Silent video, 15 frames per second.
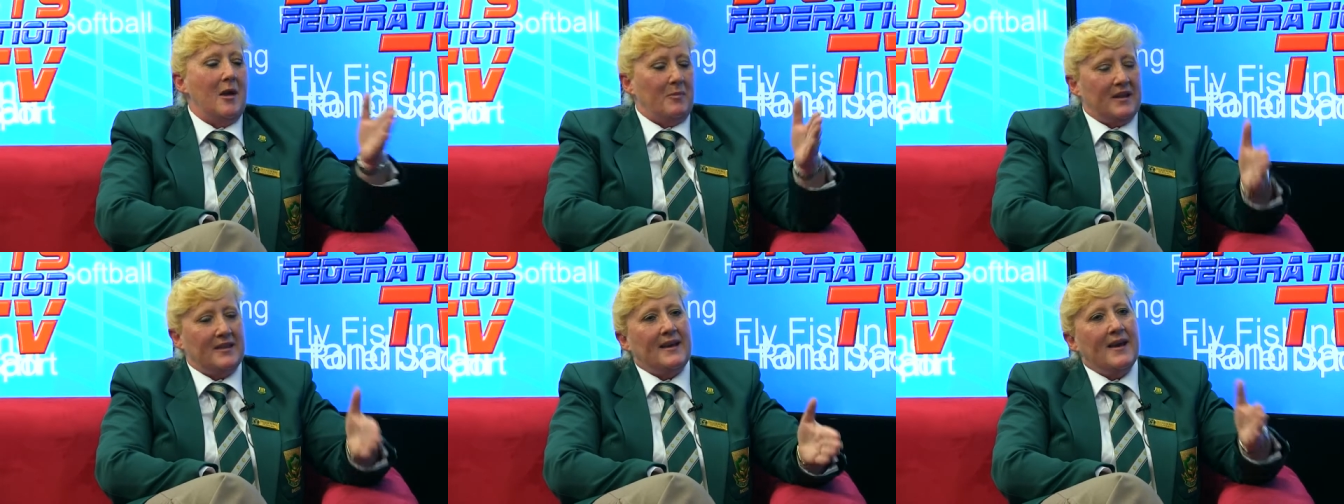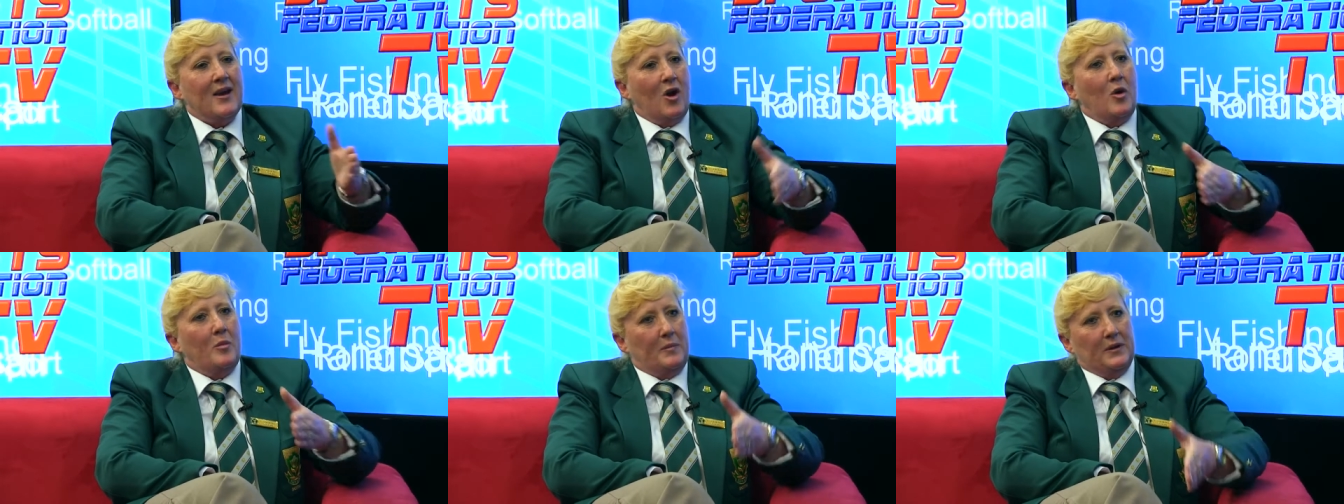but they
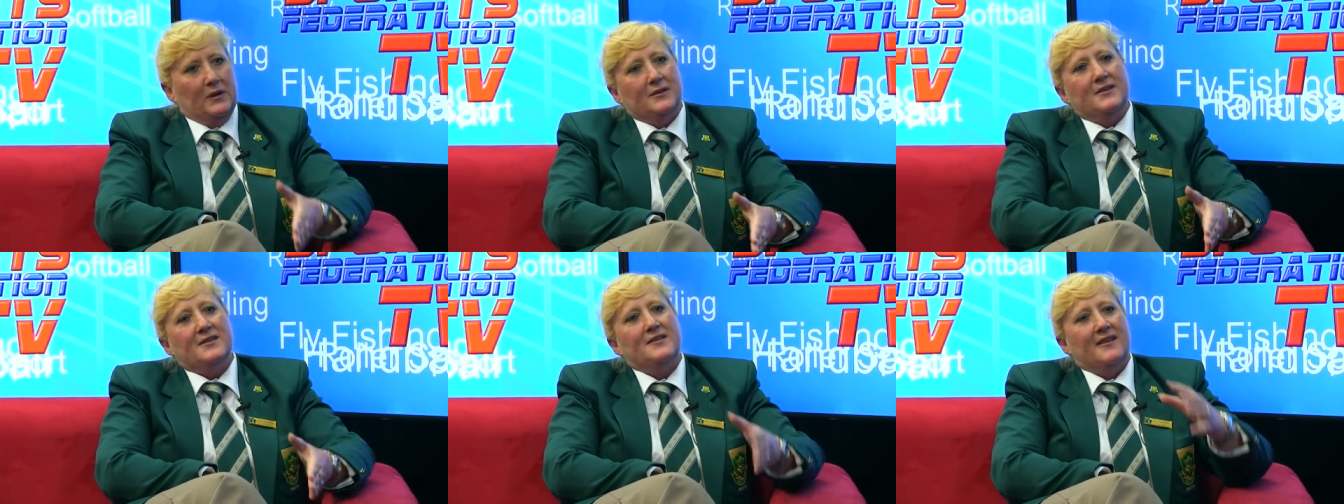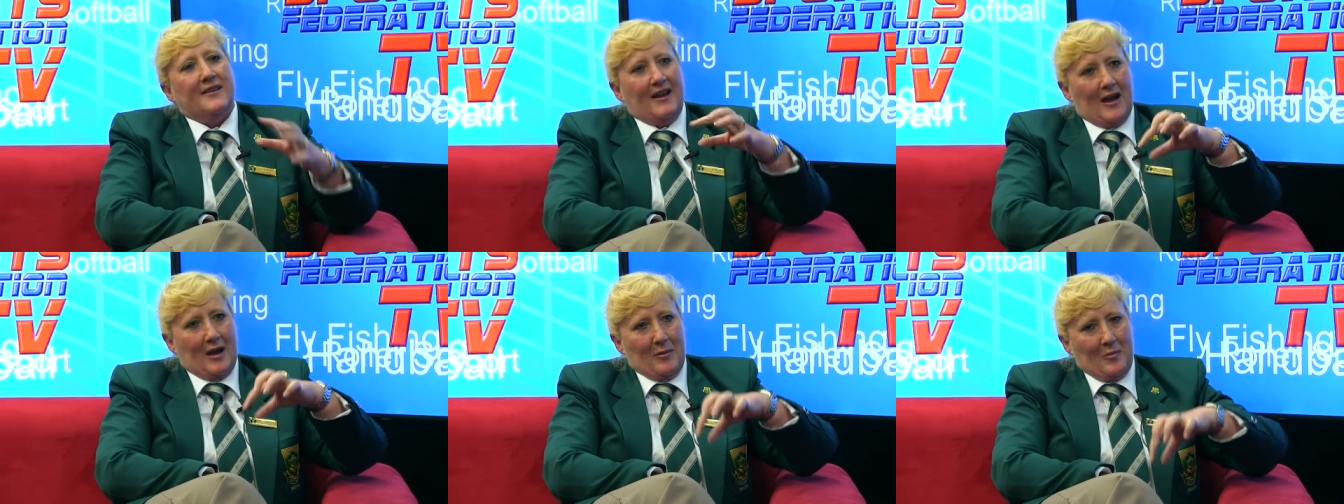are built
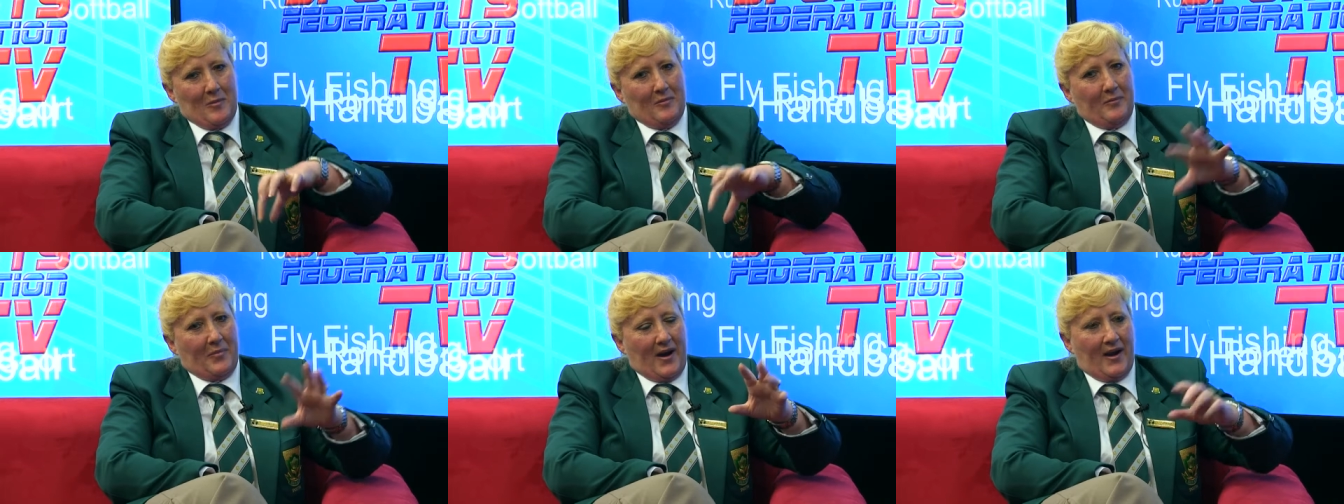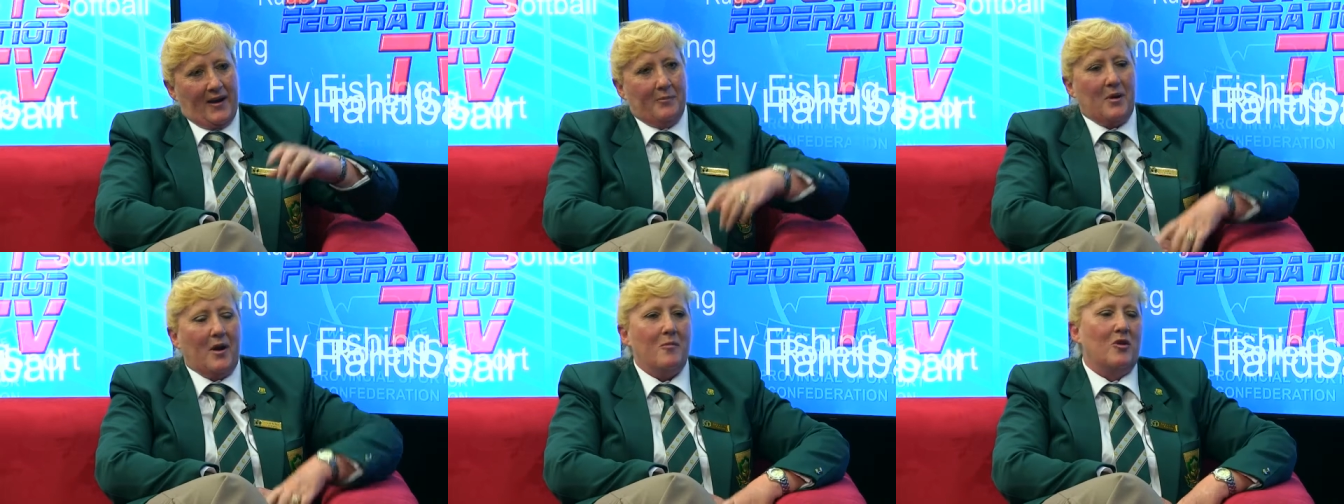um,
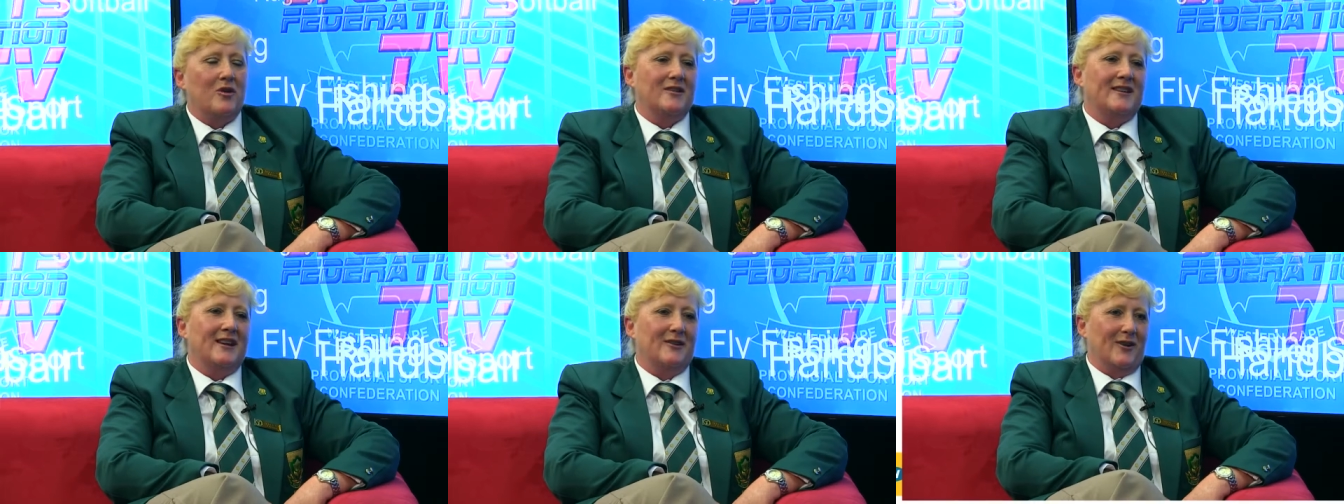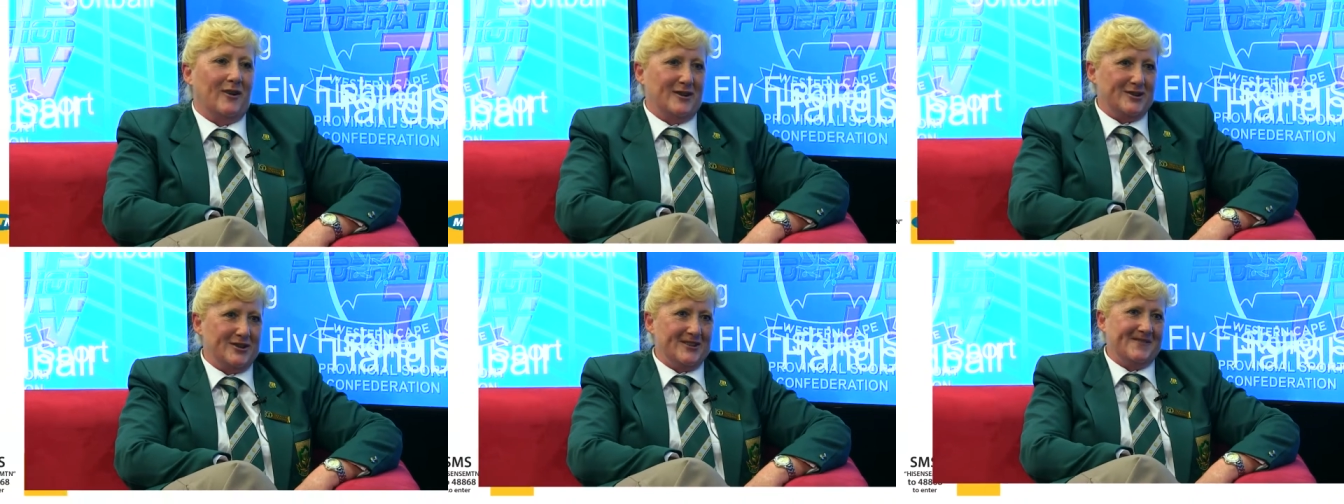by by modern
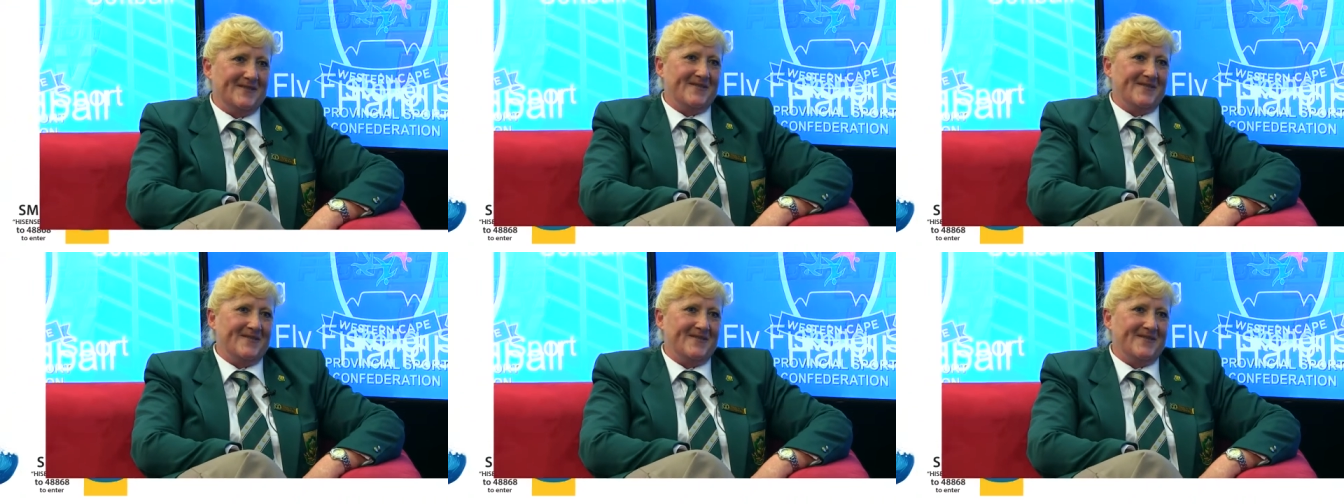technology